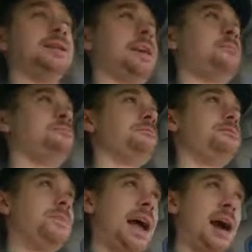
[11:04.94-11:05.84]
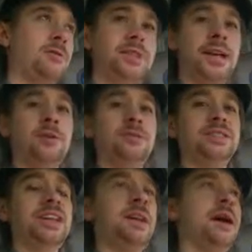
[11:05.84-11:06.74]
because I'm outside
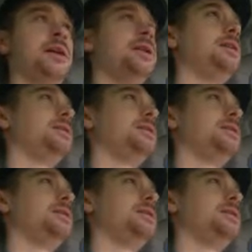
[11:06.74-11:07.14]
almost none.